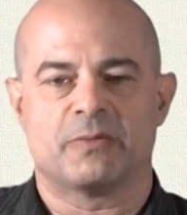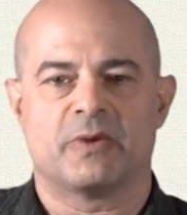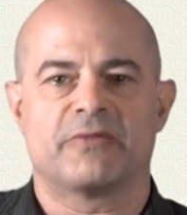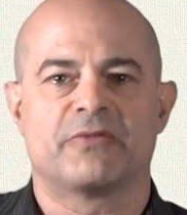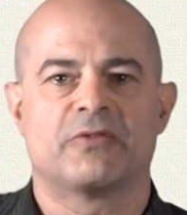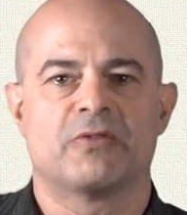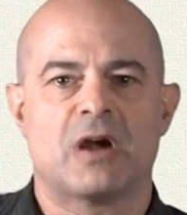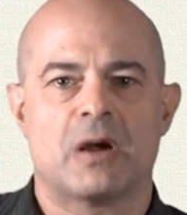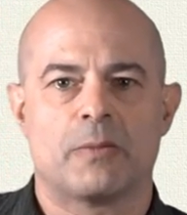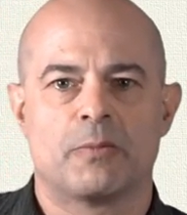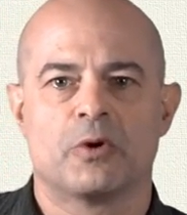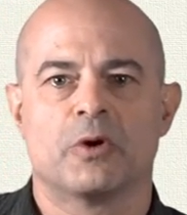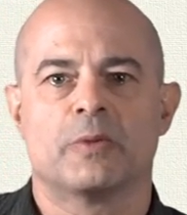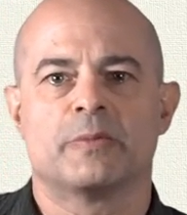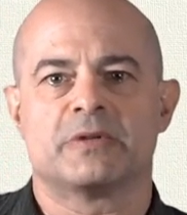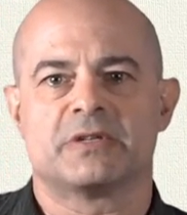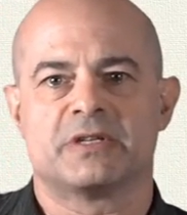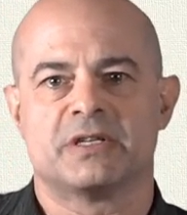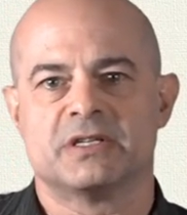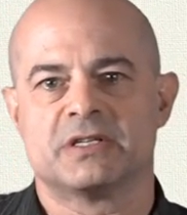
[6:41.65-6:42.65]
but for our
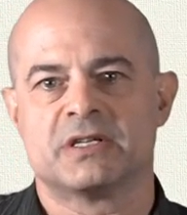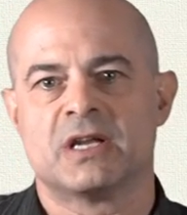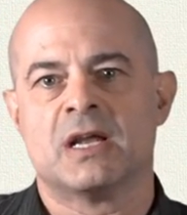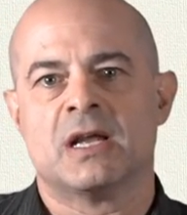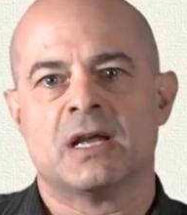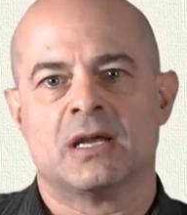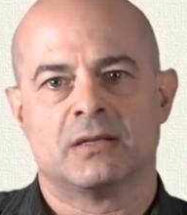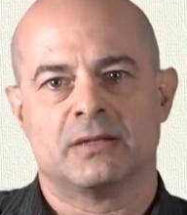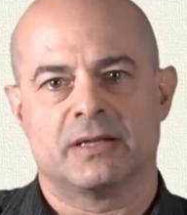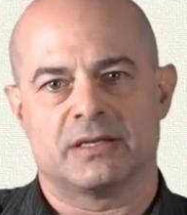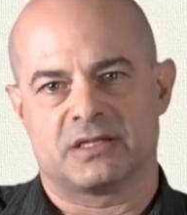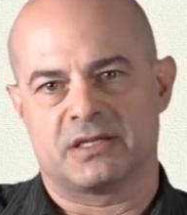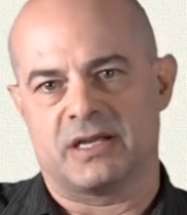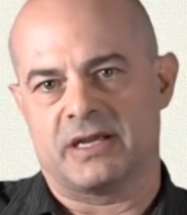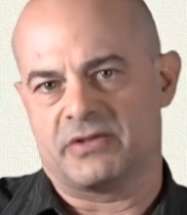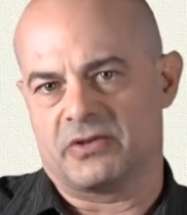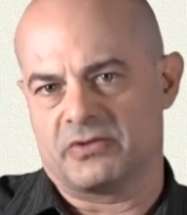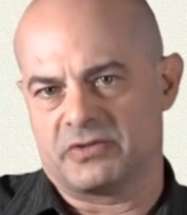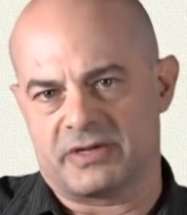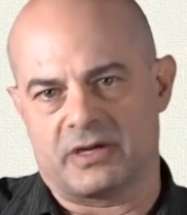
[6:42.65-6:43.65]
purposes, let's say
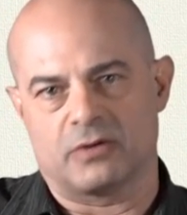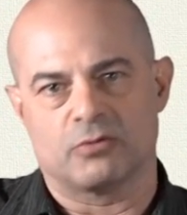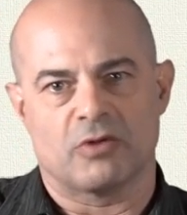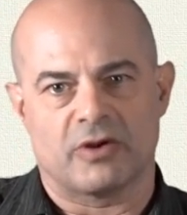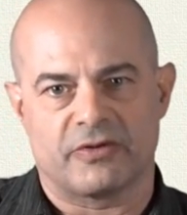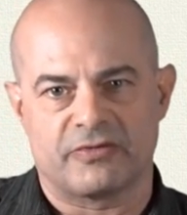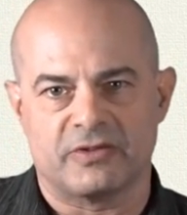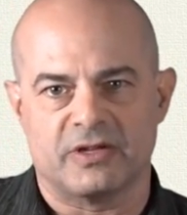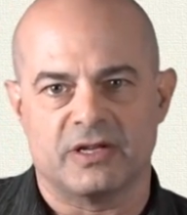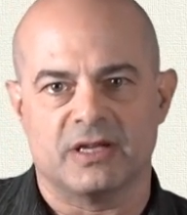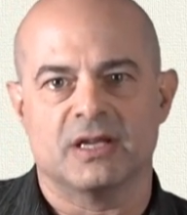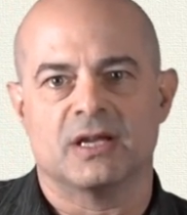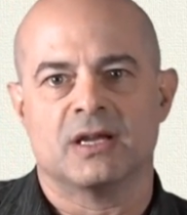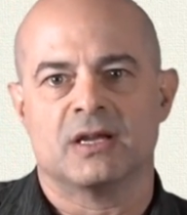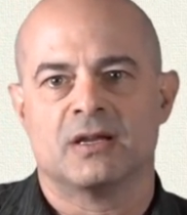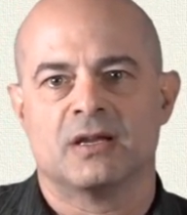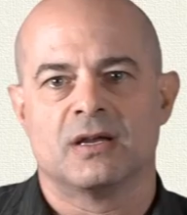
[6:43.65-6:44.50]
those are roughly